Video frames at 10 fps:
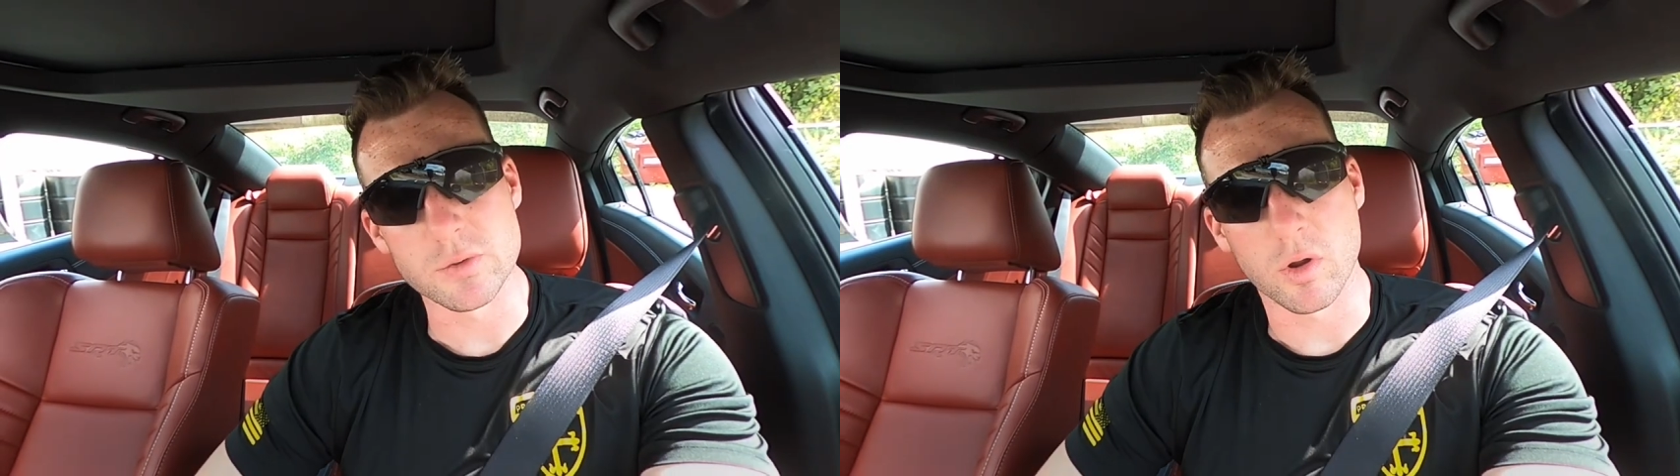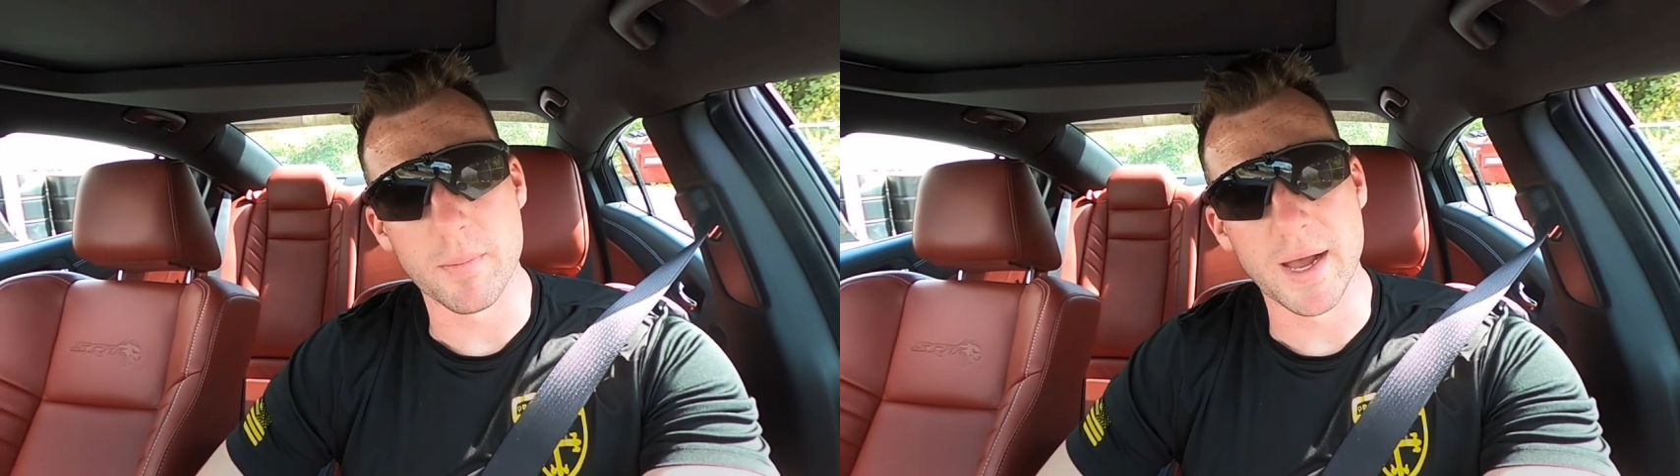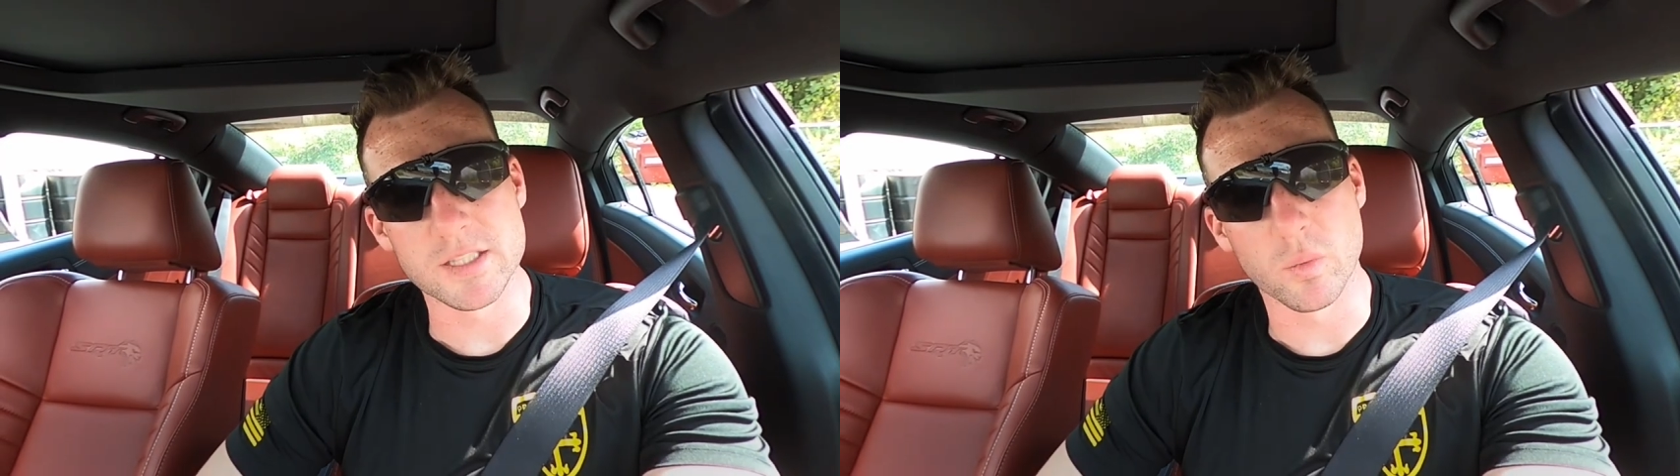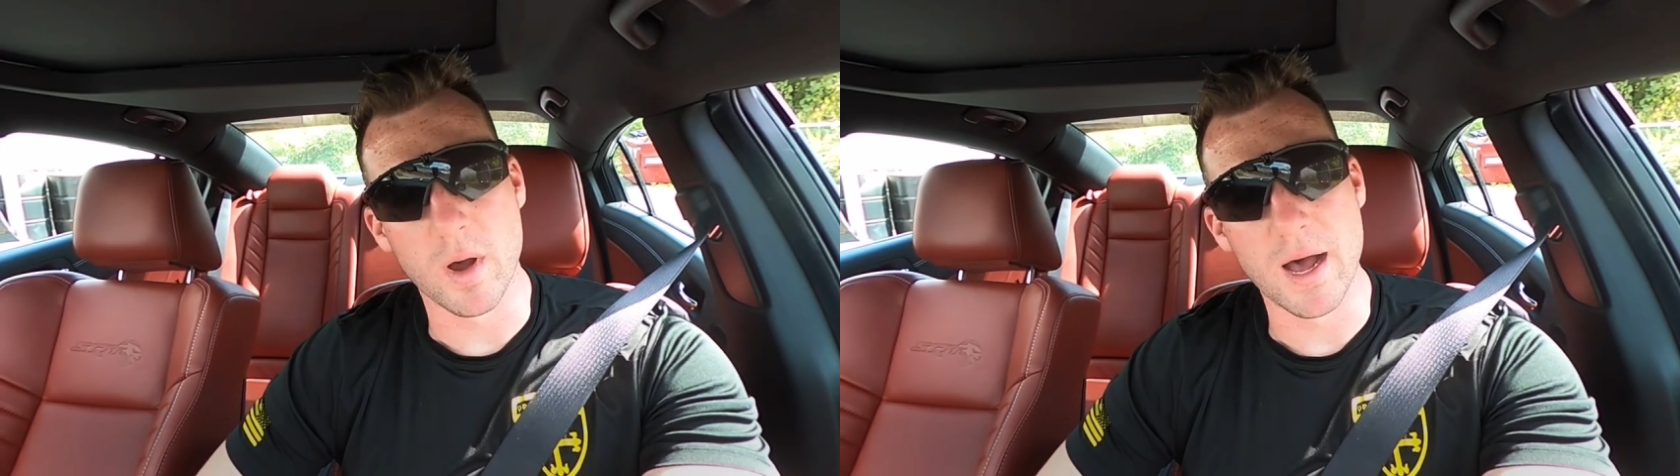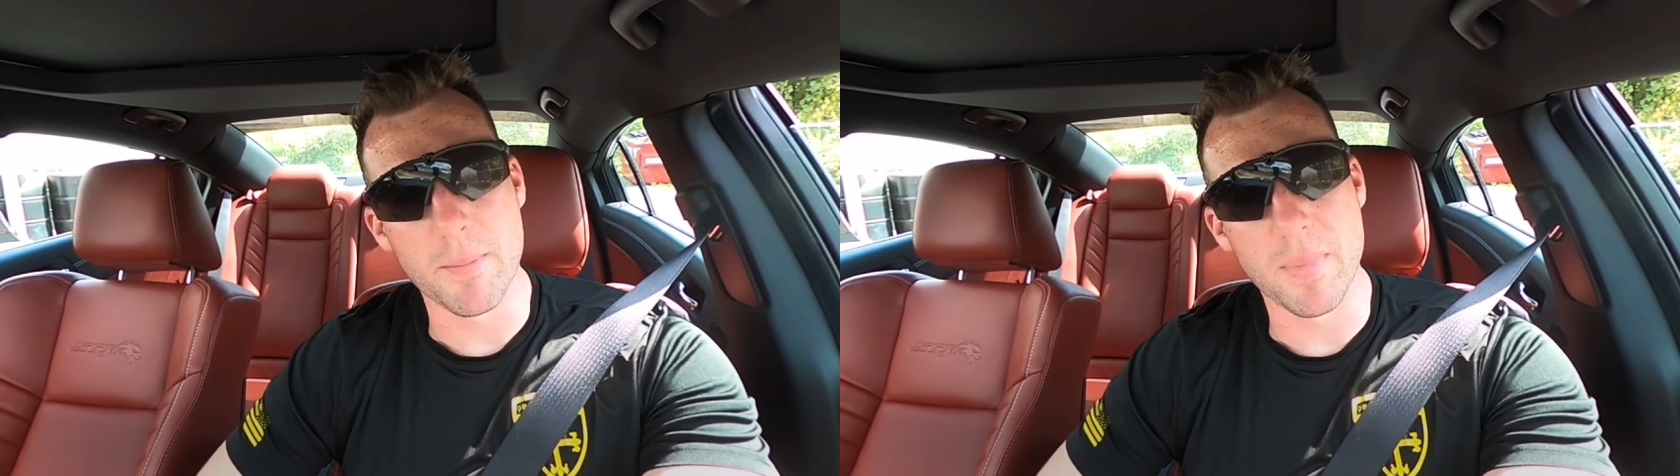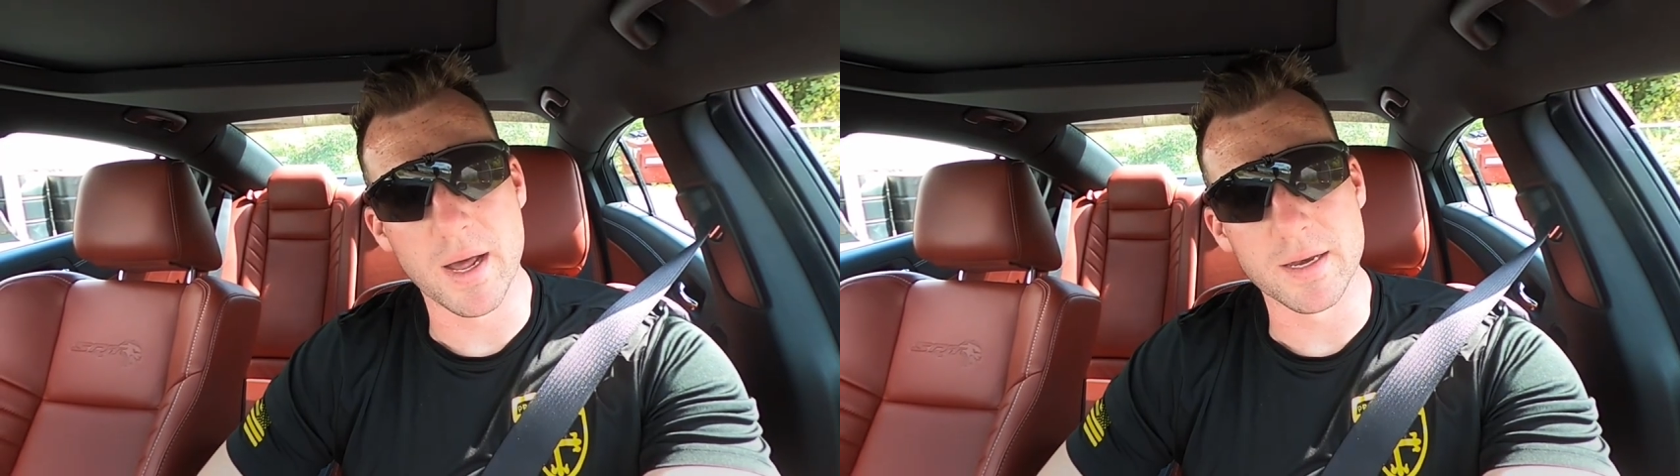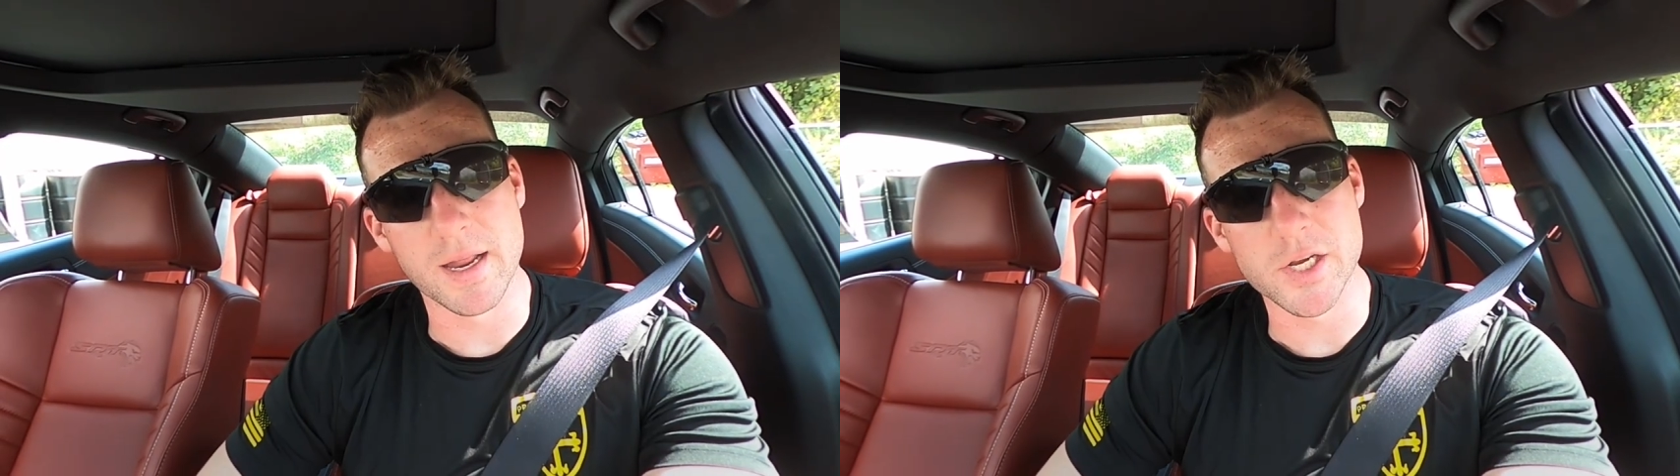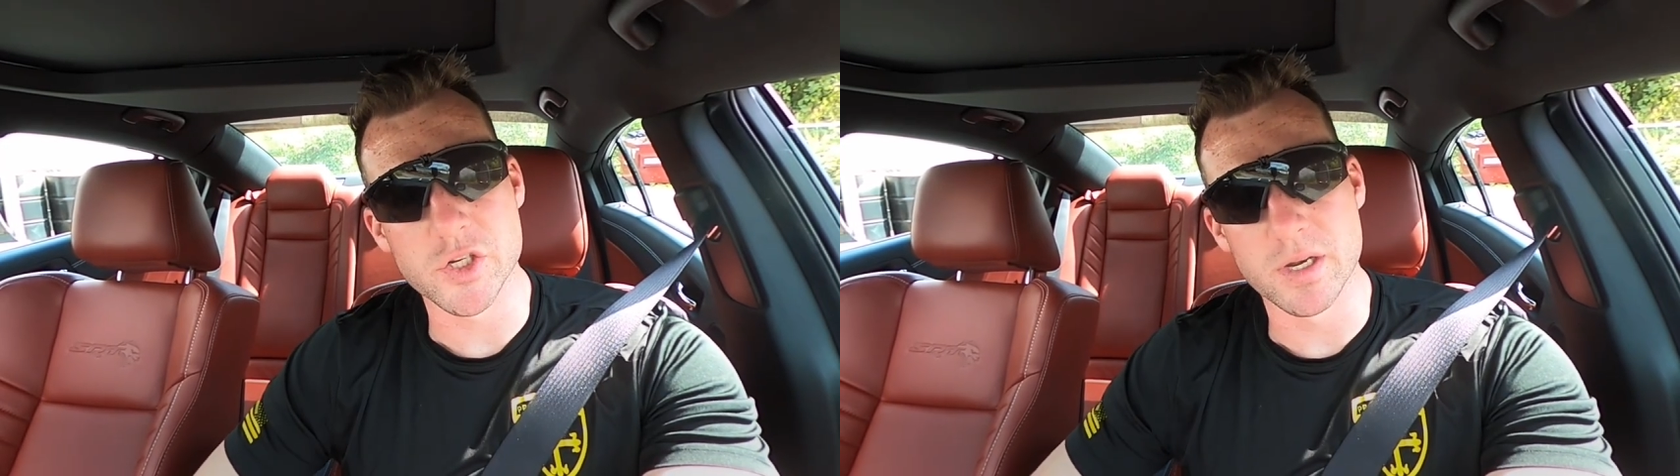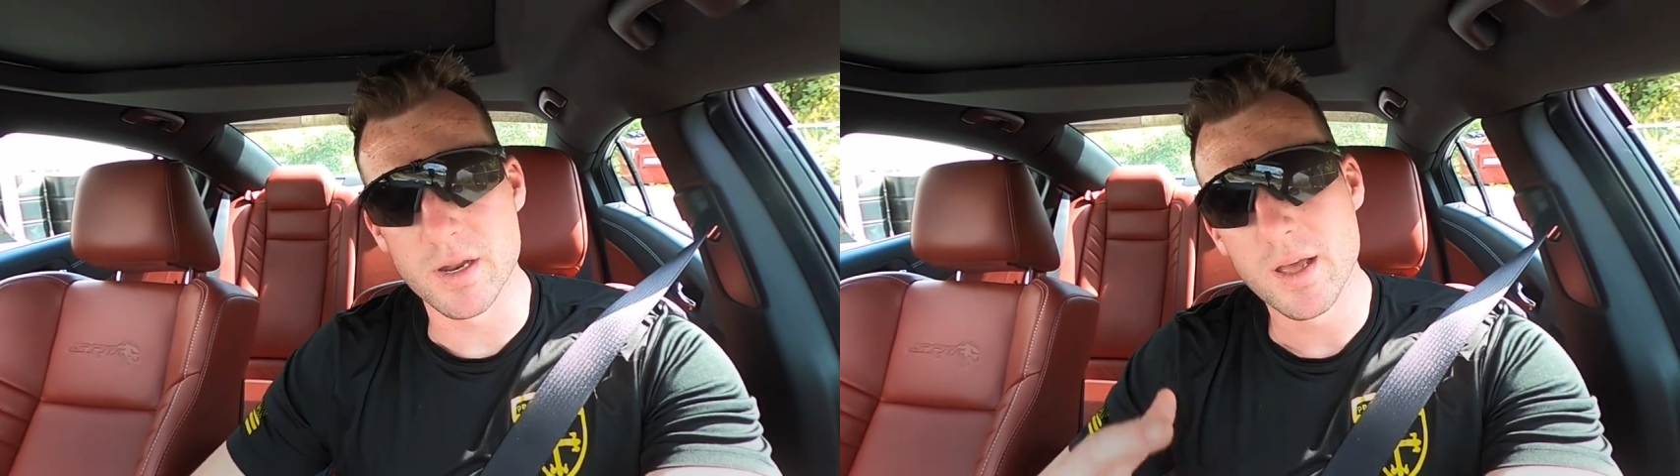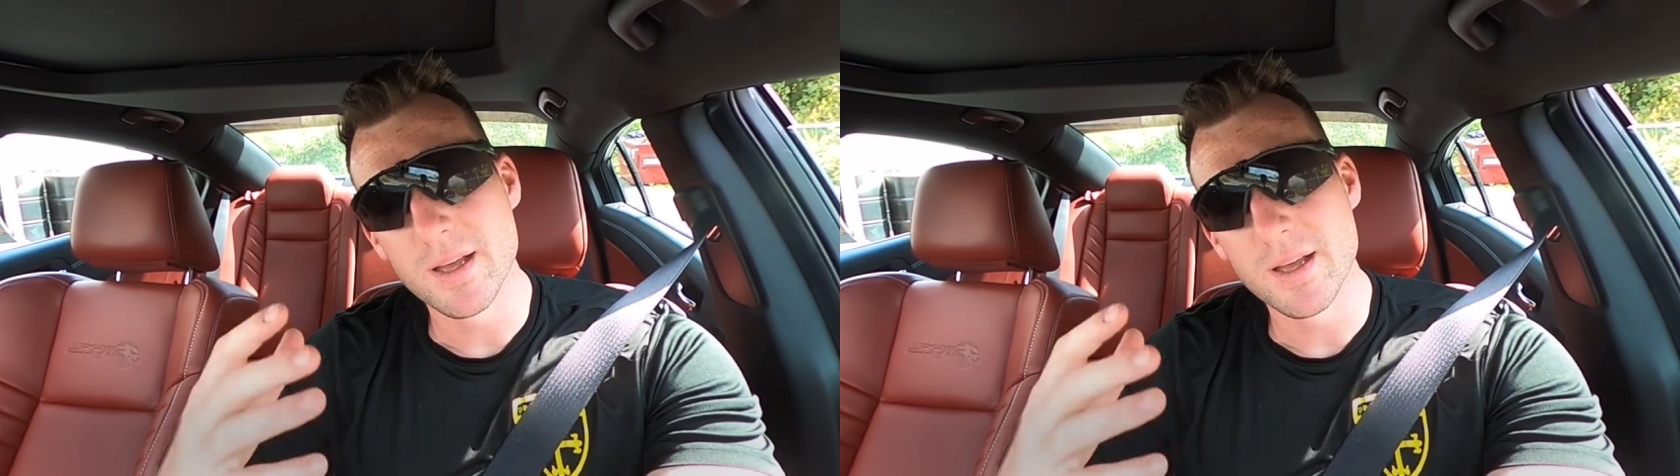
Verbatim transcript: Welcome back to WideBody Nation.